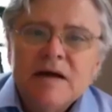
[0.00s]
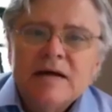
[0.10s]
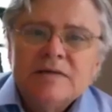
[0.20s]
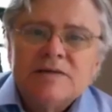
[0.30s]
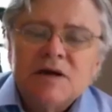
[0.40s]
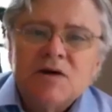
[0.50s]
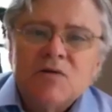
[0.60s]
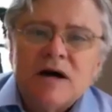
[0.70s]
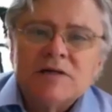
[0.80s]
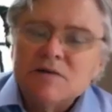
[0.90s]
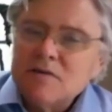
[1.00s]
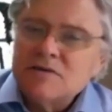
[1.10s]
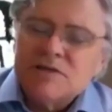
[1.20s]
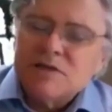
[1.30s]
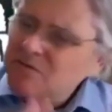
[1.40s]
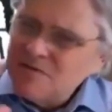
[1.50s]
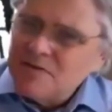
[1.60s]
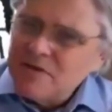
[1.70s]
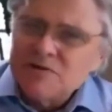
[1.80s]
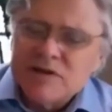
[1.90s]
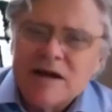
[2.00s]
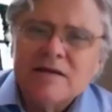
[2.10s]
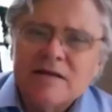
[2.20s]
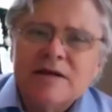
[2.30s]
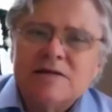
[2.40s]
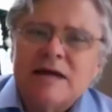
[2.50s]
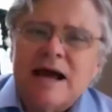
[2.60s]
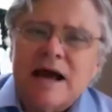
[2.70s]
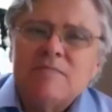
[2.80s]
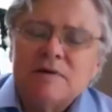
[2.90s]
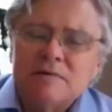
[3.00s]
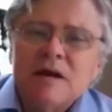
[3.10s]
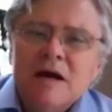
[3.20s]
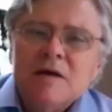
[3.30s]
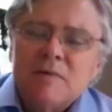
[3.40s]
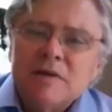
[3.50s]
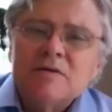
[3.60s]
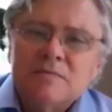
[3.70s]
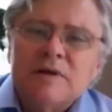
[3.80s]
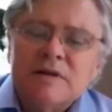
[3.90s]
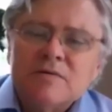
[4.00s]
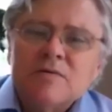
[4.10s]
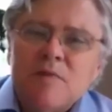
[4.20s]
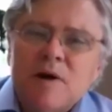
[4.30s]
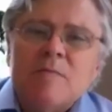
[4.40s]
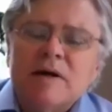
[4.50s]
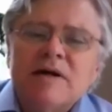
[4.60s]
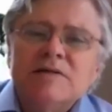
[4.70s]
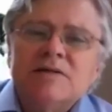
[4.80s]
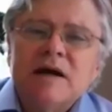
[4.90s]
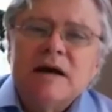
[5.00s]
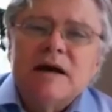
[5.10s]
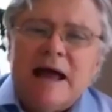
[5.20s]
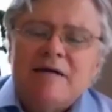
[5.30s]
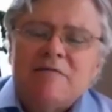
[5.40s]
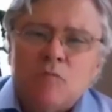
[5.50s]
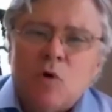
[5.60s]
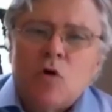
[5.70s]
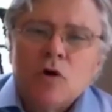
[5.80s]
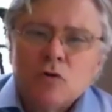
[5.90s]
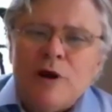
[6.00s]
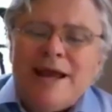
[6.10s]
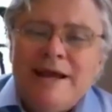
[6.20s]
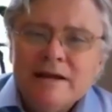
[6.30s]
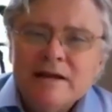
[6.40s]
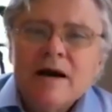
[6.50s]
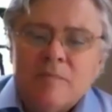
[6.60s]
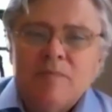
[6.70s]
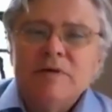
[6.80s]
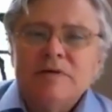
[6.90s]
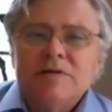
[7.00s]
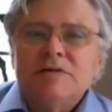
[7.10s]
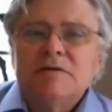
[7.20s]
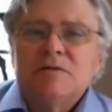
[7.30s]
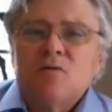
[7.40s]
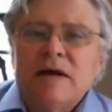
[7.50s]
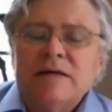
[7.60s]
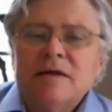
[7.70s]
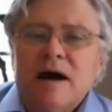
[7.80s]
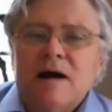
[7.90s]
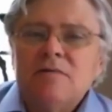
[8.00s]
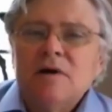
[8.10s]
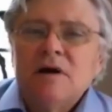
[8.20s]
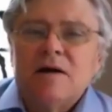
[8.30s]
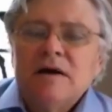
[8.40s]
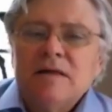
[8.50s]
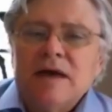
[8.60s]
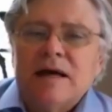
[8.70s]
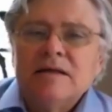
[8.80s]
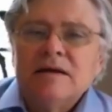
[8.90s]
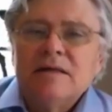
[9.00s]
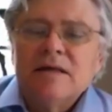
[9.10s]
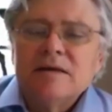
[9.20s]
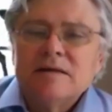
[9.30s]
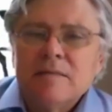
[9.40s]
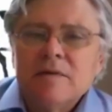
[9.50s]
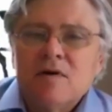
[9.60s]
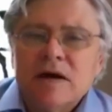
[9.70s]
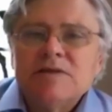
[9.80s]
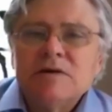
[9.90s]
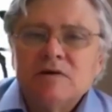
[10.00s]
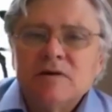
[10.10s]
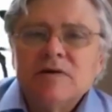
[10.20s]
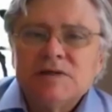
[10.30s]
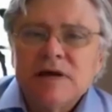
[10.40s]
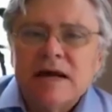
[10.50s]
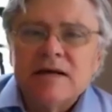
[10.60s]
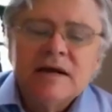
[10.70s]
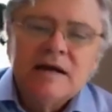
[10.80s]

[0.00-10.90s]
So, uh, so, so those kind of things can happen, but the but the Republicans have more weak incumbents right now than, than the Democrats do in the Senate.